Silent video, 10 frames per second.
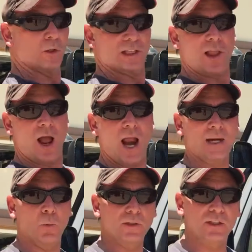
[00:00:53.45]

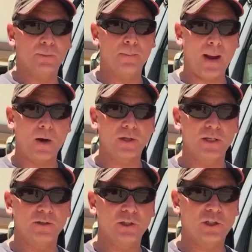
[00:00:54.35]
recline once it's been mounted
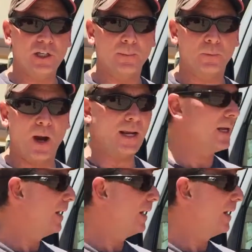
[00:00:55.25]
in the Jeep, right?